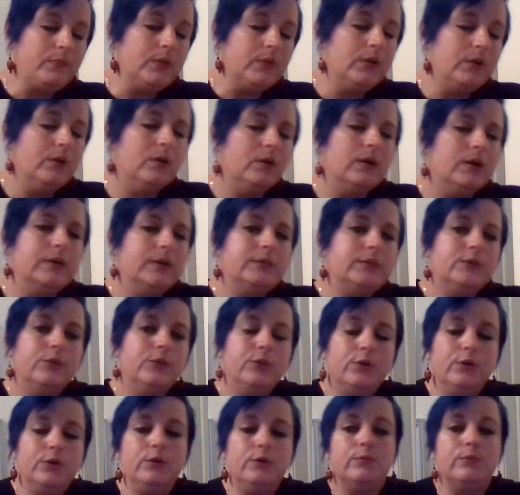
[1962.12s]
All right, the
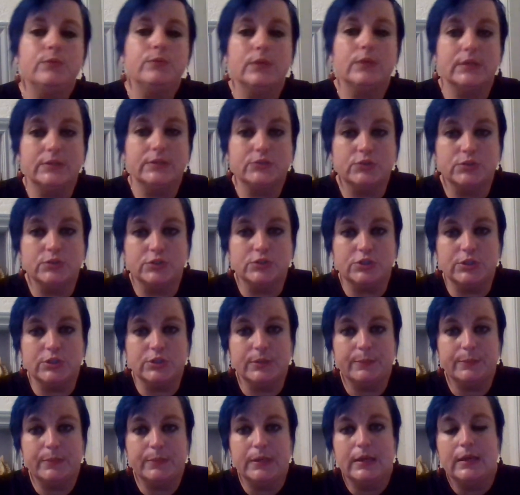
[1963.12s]
third
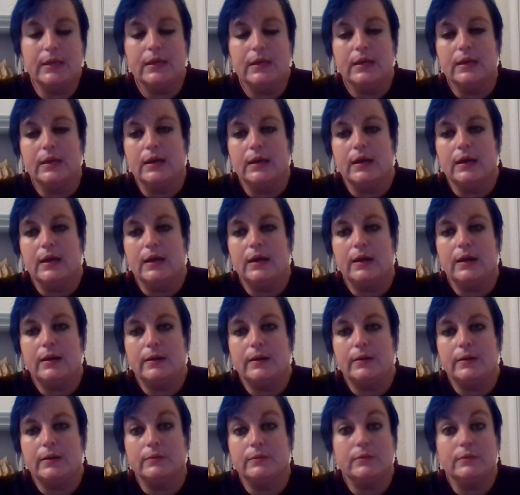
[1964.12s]
relationship,
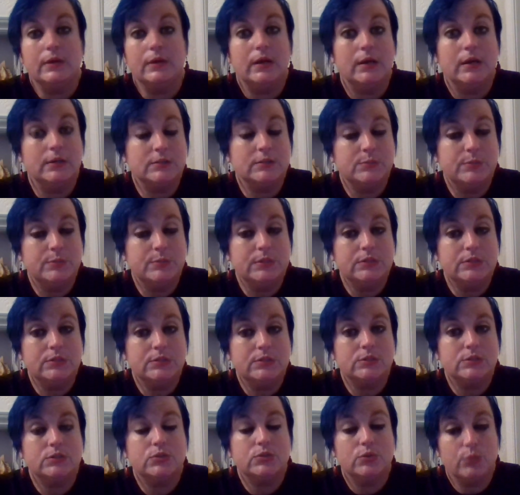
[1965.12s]

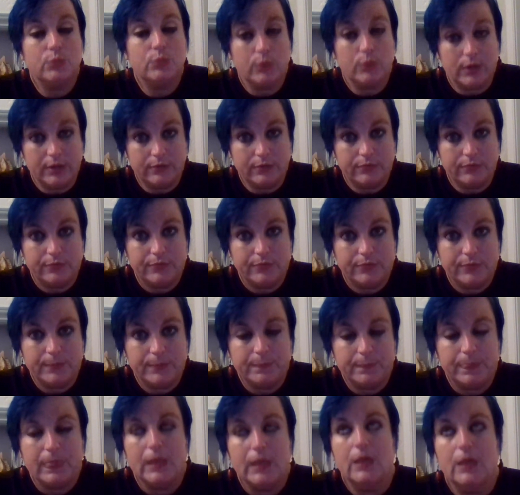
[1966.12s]
husband to wife.
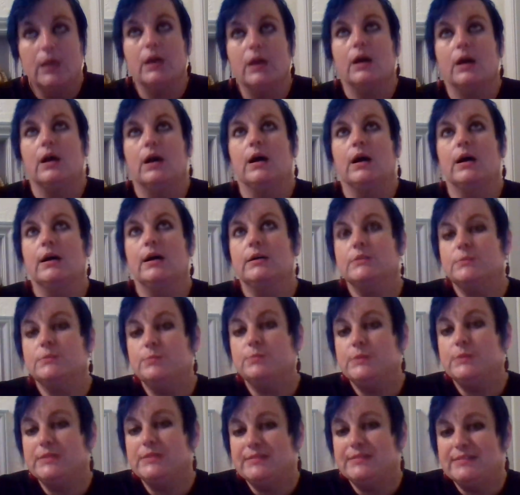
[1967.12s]
A
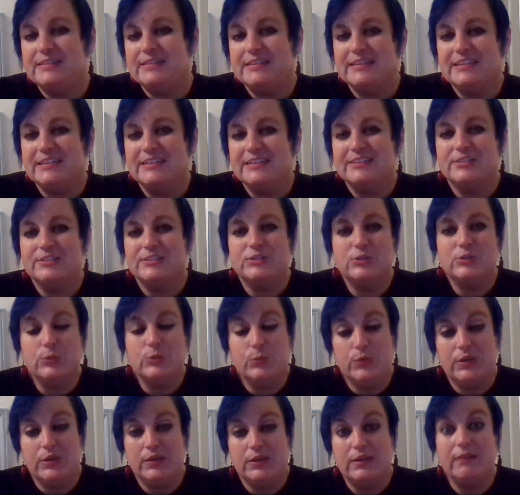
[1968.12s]
husband is to
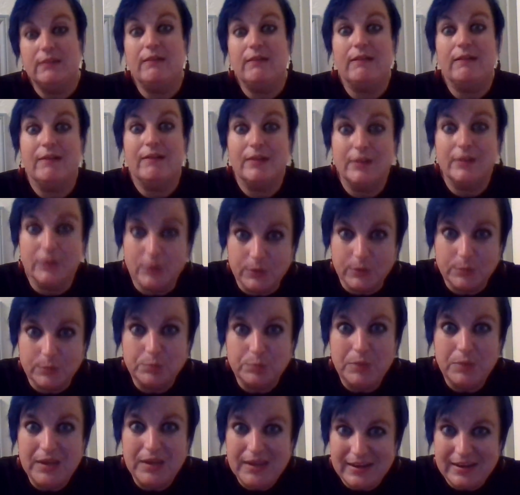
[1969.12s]
be a good
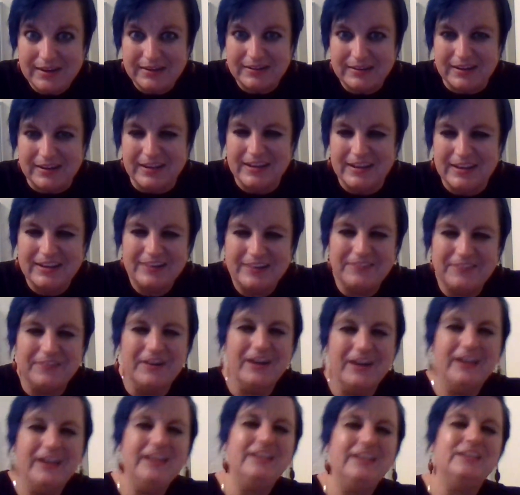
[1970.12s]
man,
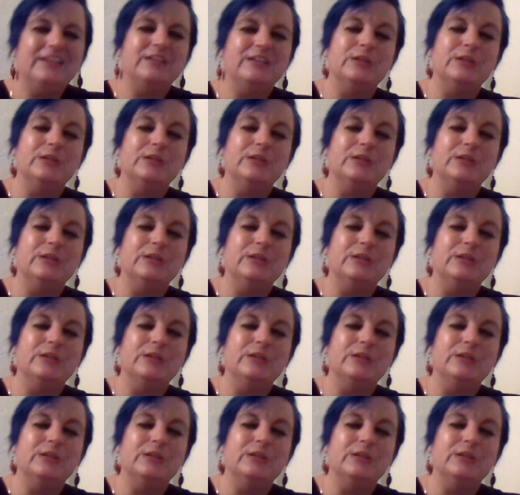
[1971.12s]
right?